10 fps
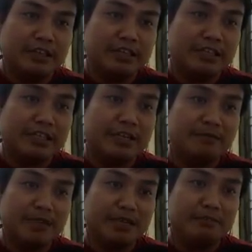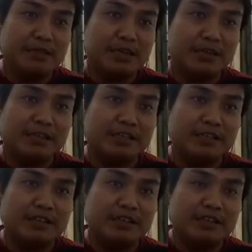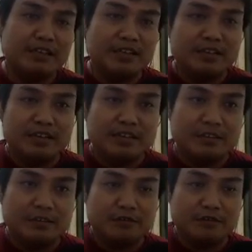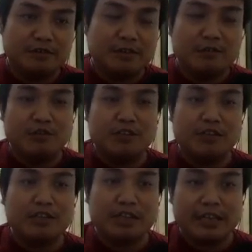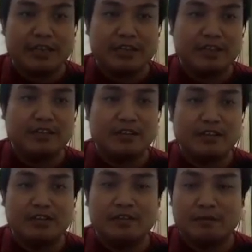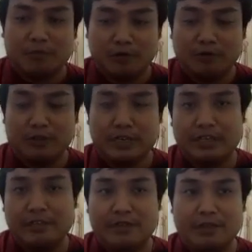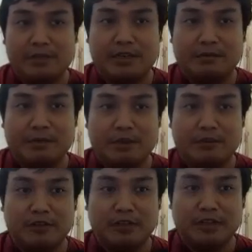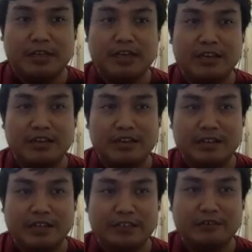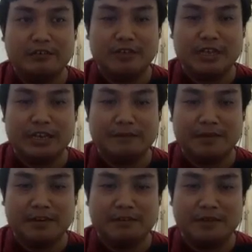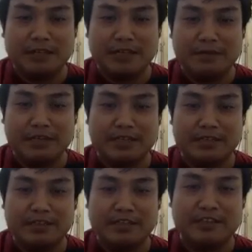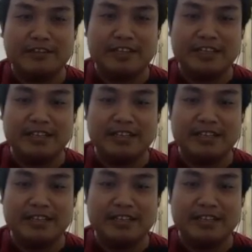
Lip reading: same image, so the model can produce a new image because yeah, it's only have one image actually.